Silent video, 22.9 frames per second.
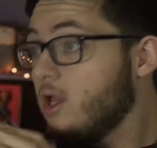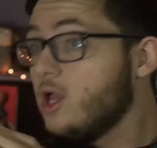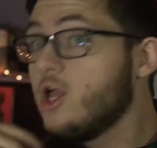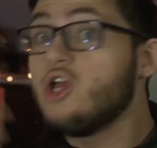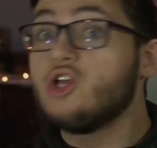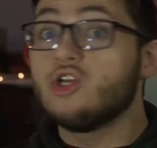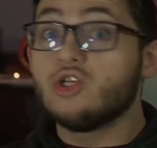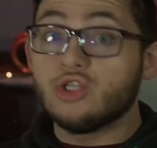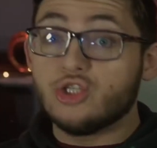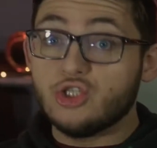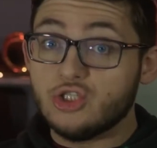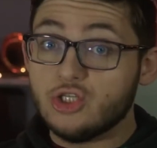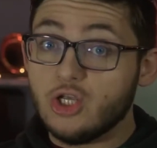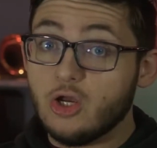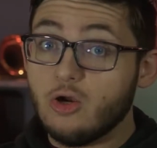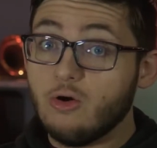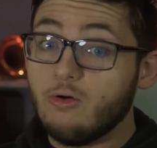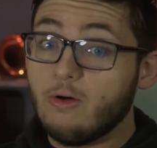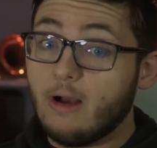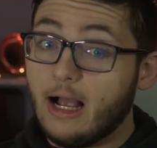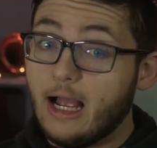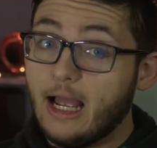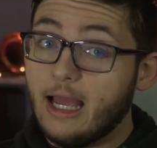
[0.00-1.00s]
So
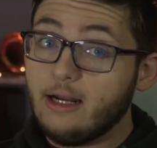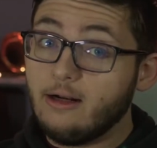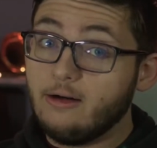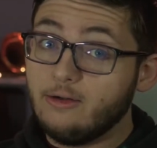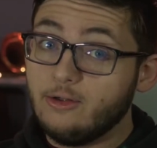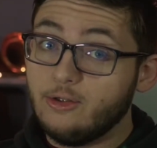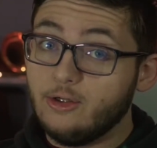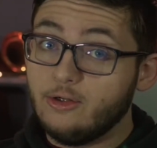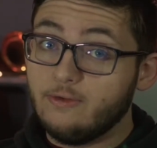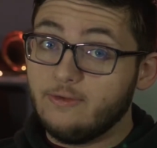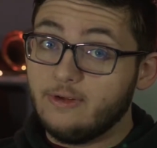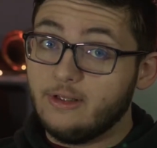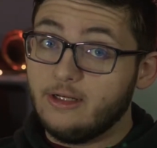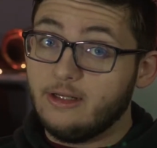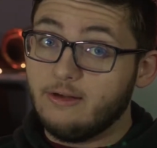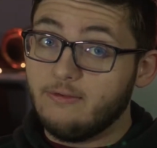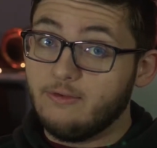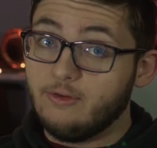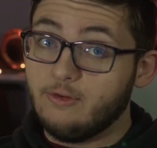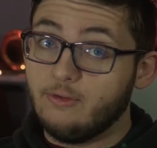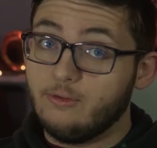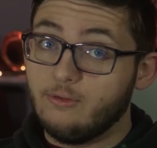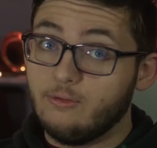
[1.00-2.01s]
I don't know if any of
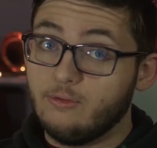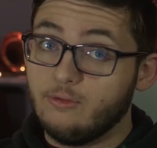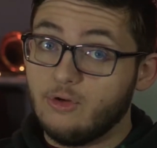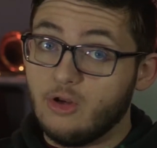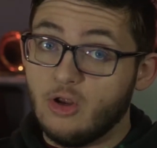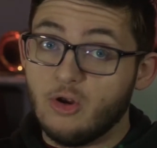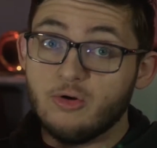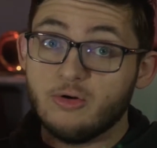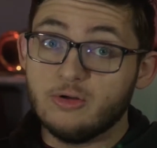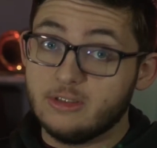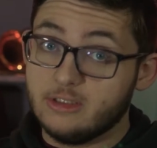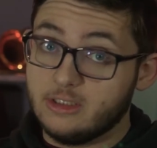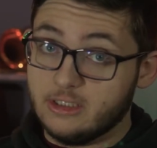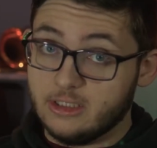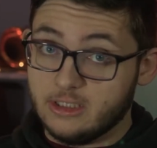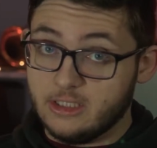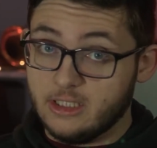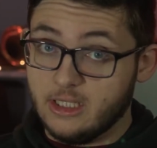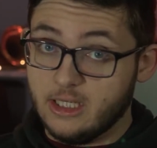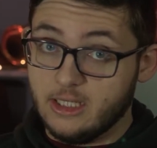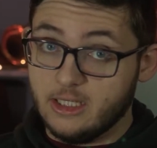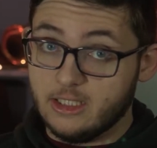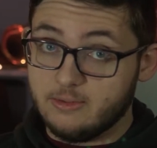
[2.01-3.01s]
you noticed this
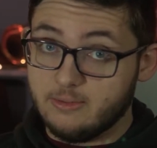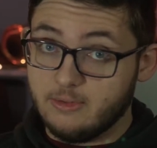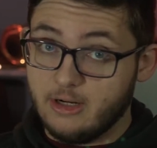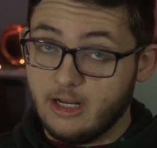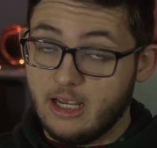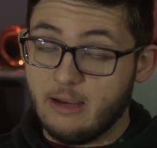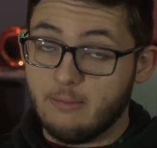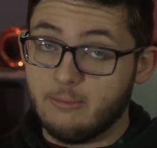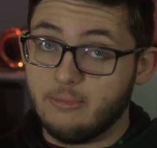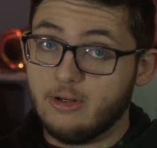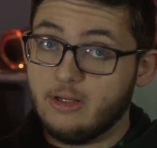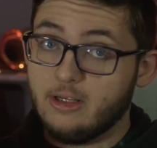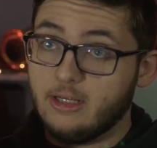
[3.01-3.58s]
thing that's been happening.